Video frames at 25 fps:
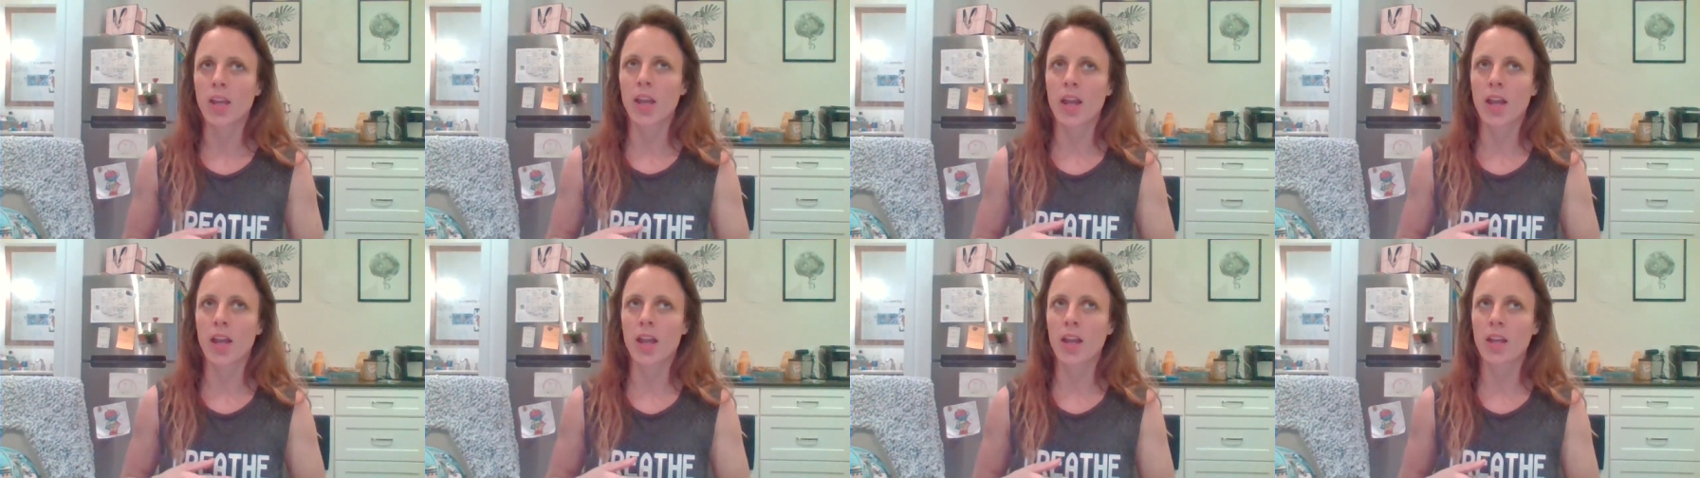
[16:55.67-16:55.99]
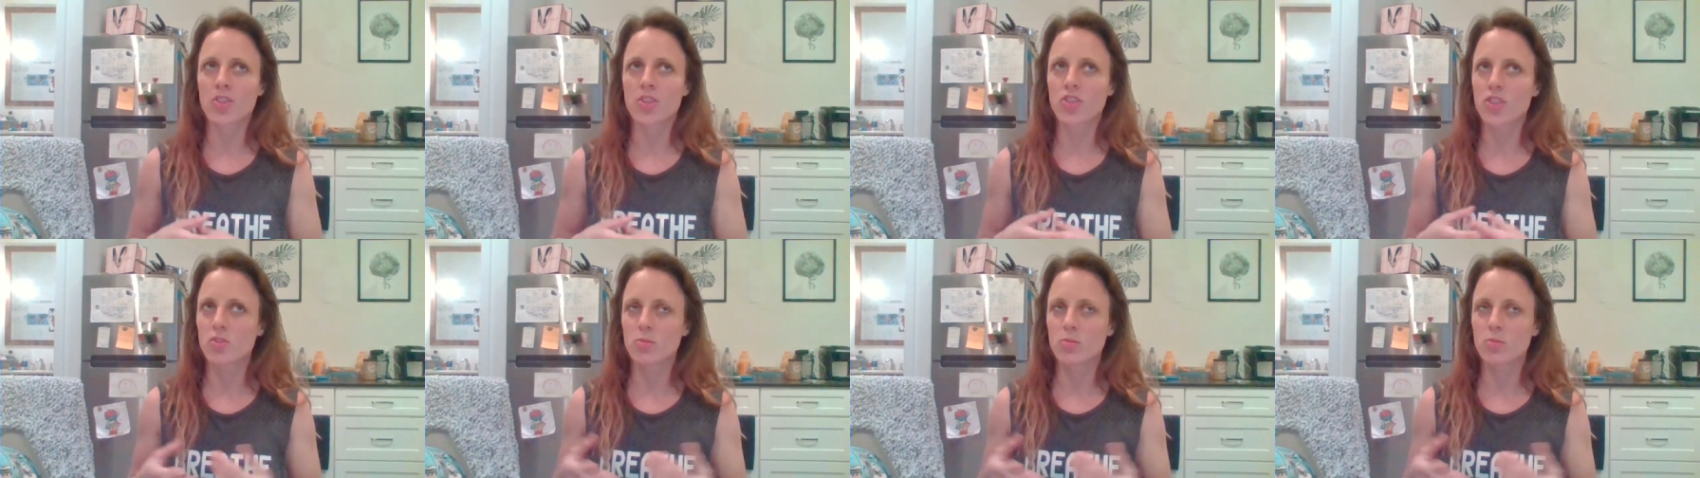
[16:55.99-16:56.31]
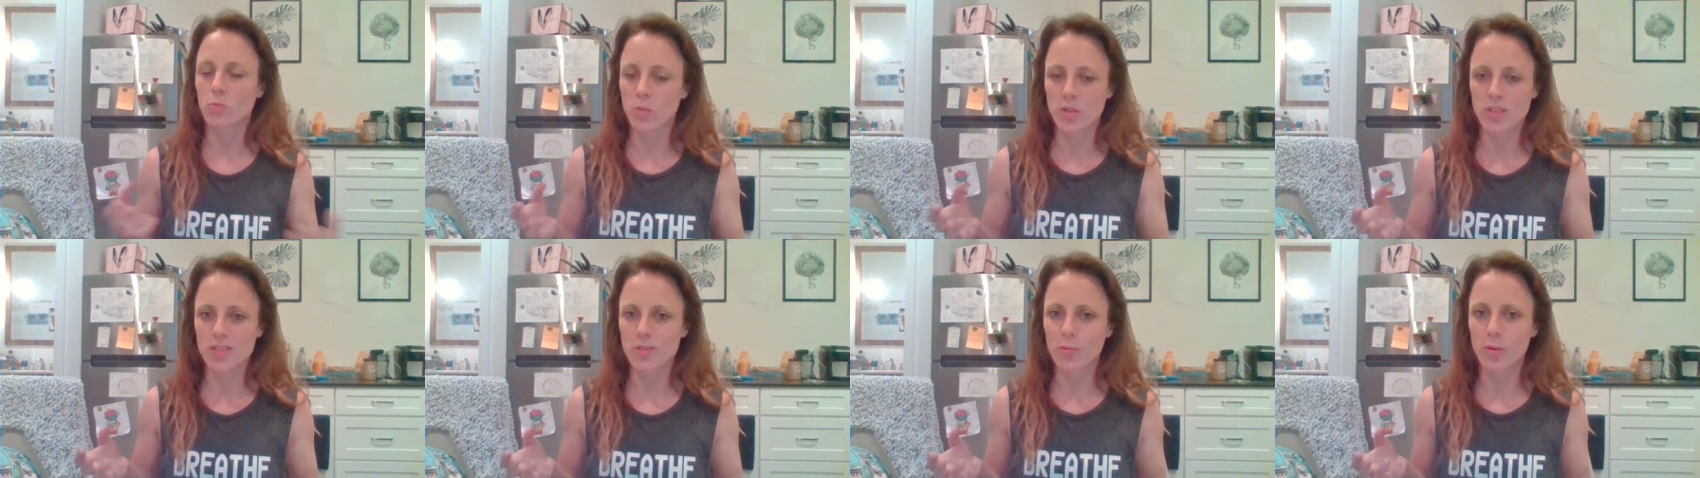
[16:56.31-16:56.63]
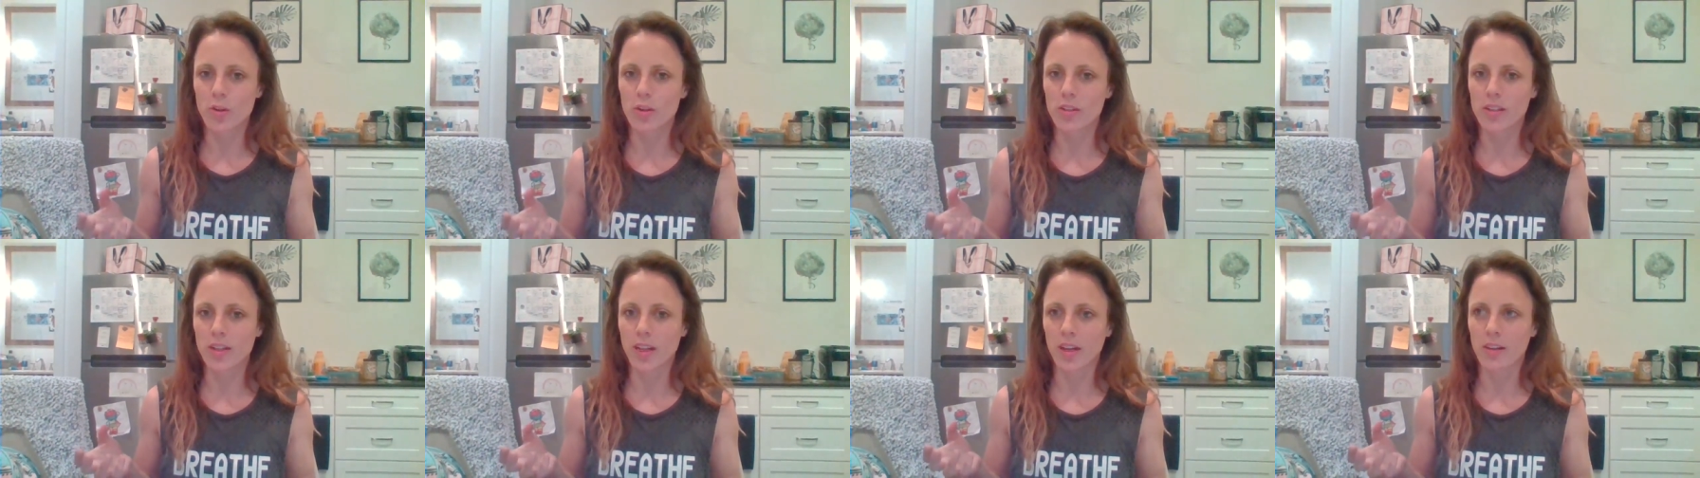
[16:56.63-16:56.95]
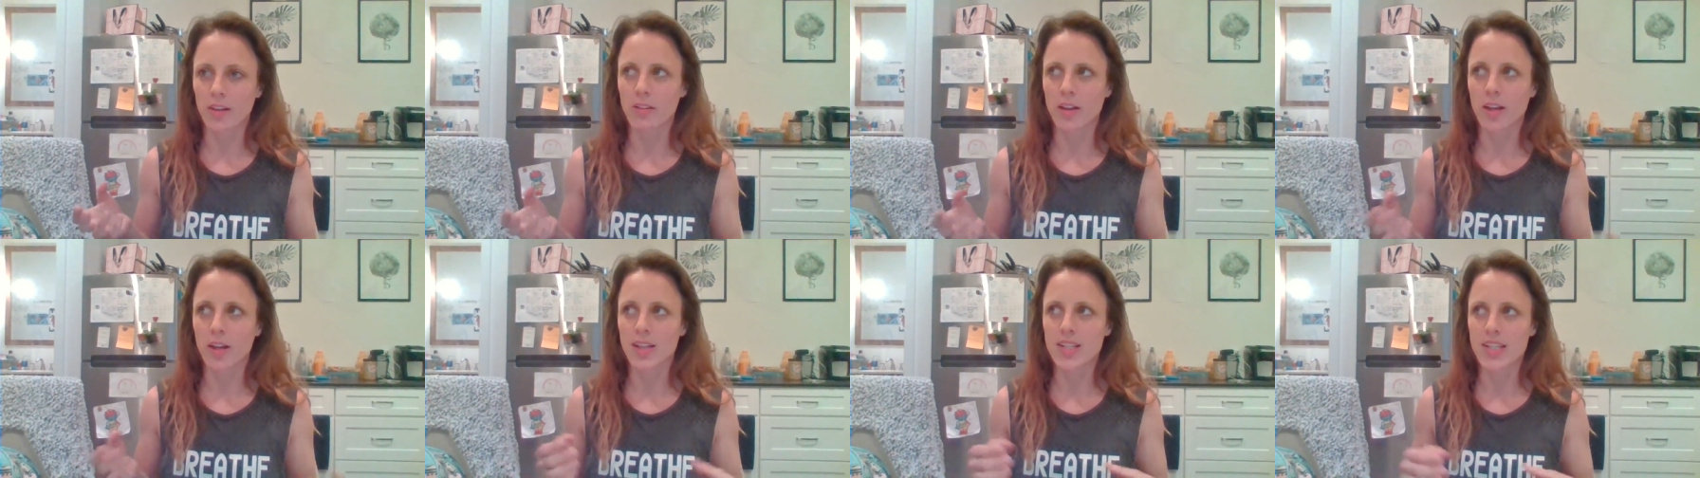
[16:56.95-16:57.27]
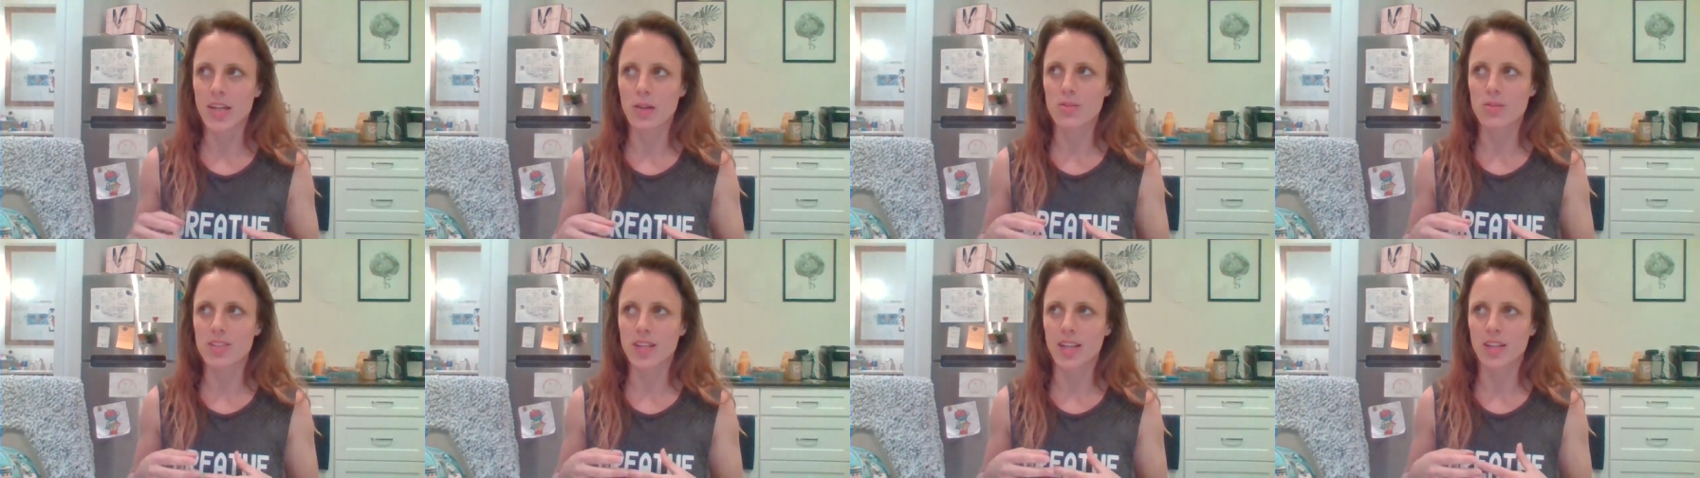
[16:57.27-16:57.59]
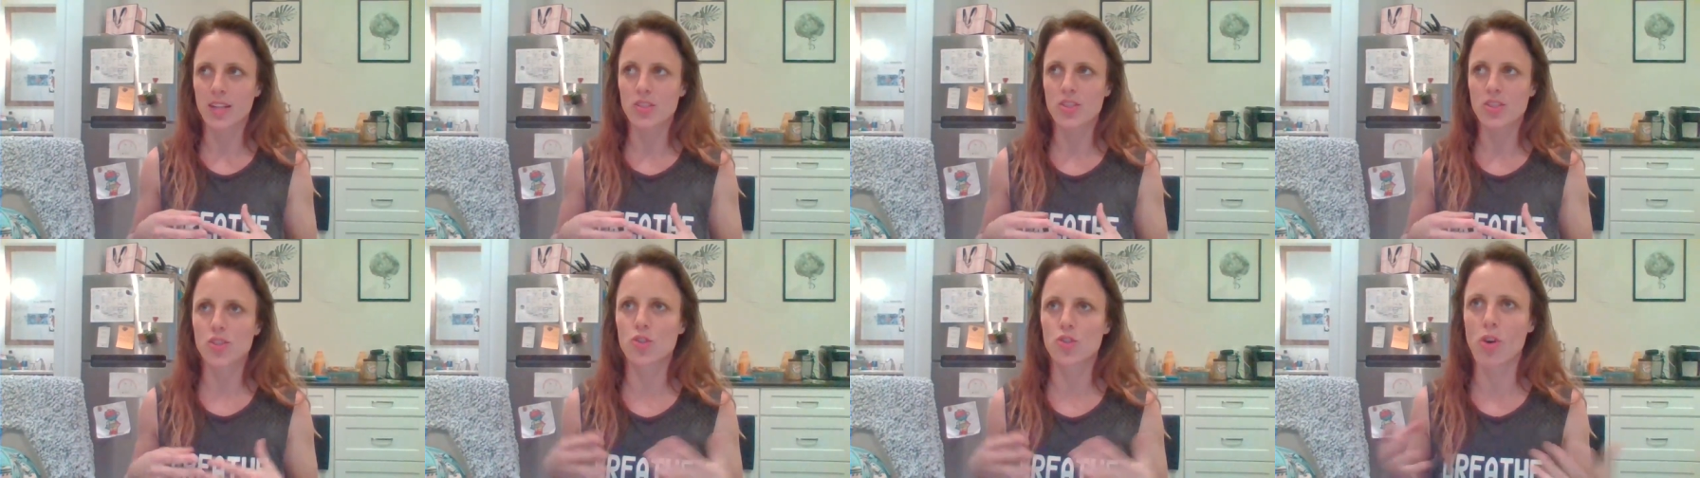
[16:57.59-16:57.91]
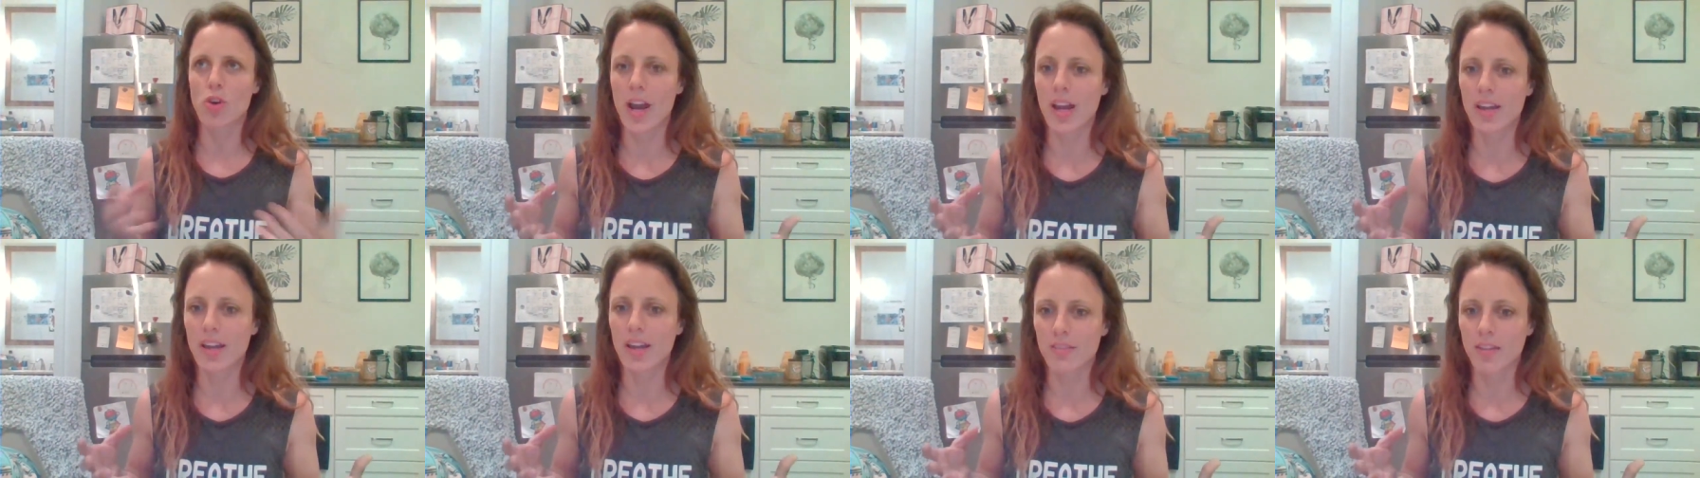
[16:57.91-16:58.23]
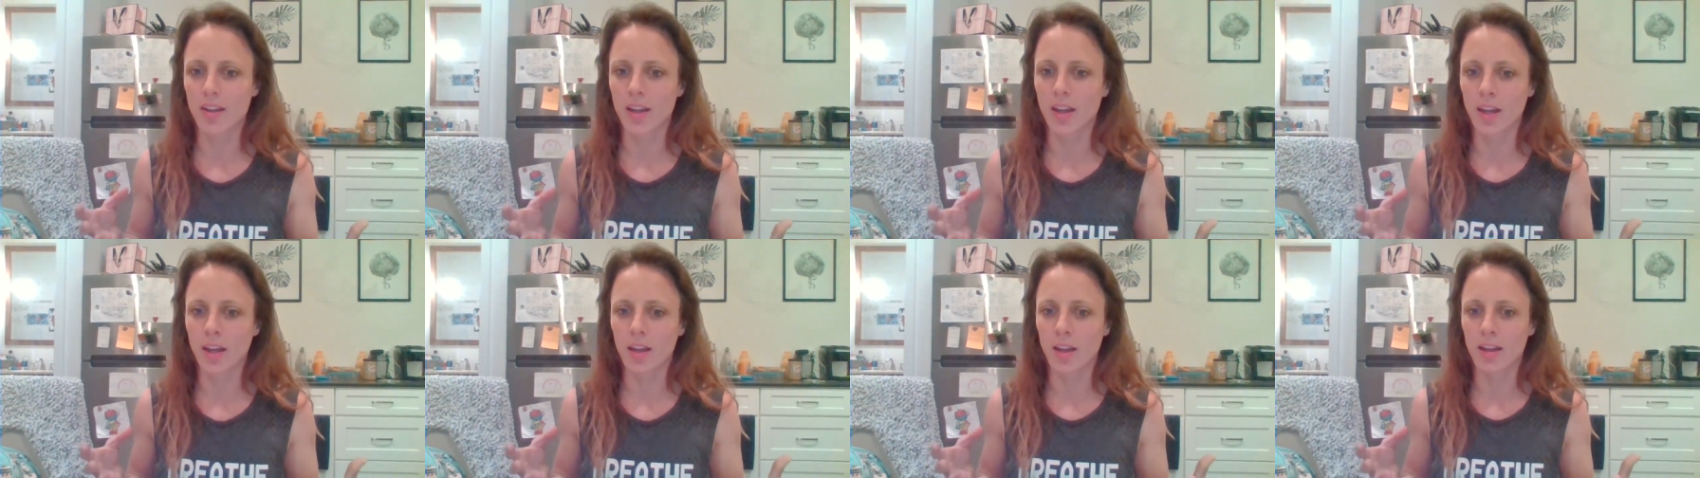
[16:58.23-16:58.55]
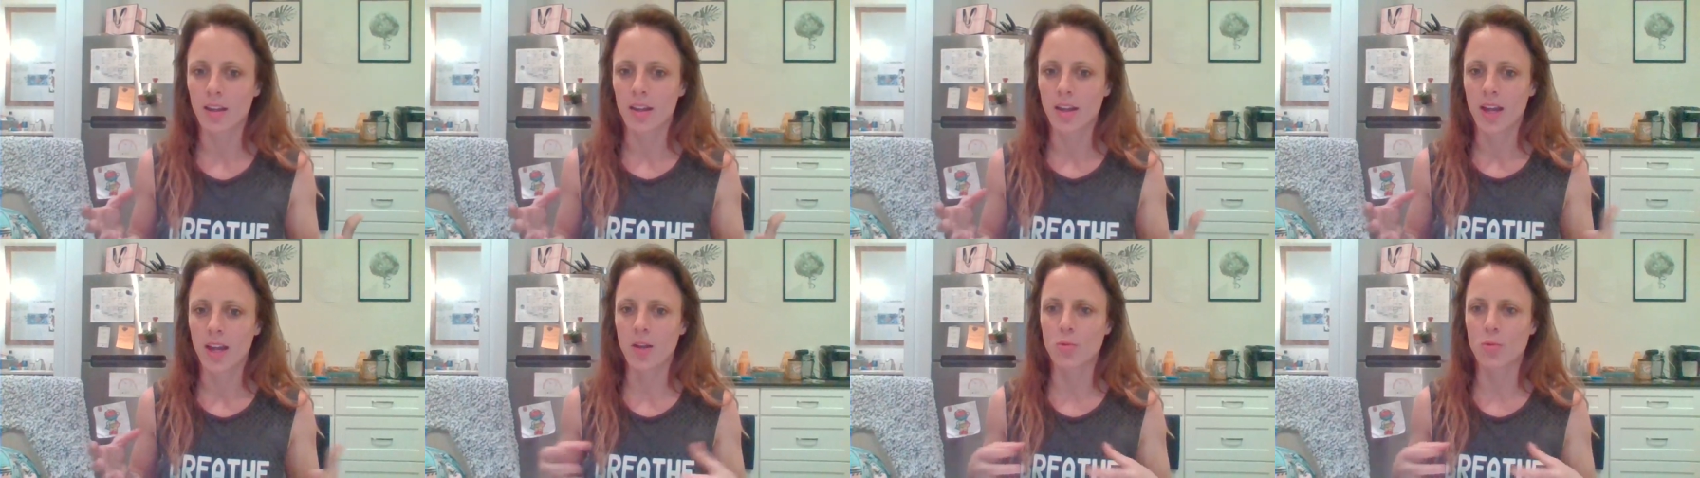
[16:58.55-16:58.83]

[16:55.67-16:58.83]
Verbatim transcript: And it just wasn't working, right? Because I was like striving